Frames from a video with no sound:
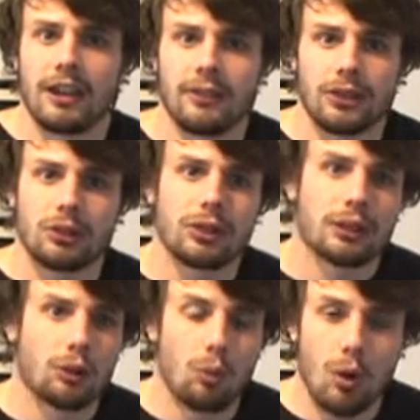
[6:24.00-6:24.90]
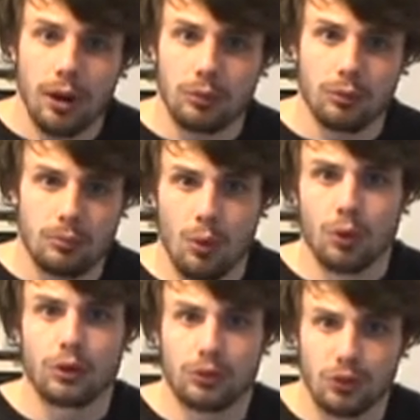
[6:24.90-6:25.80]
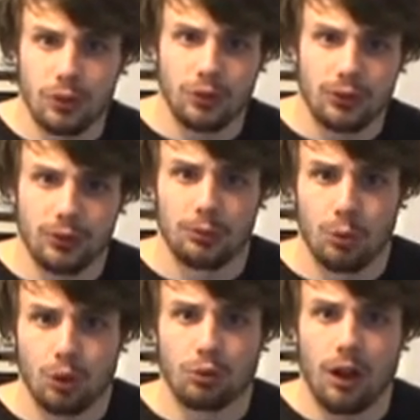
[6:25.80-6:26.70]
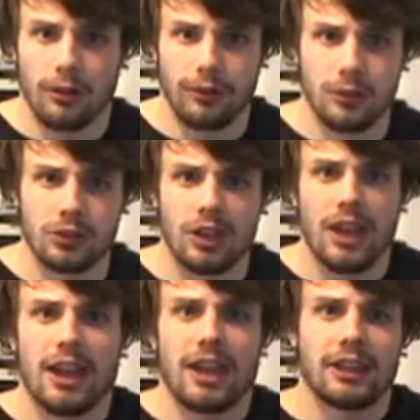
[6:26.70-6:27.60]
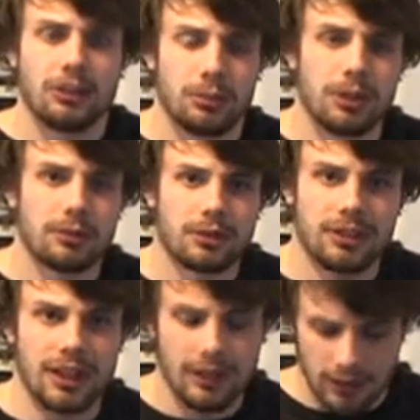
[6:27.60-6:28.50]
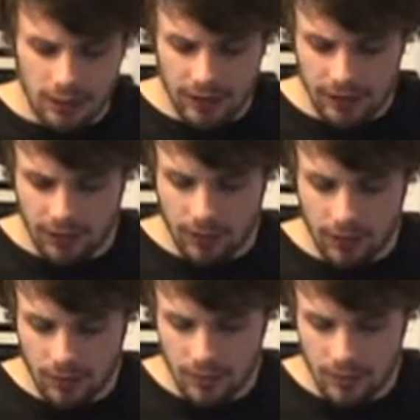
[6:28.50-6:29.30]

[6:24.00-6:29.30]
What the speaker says: and eventually it'll want more nutritious foods, more raw foods, and you'll be able to take it a lot easier.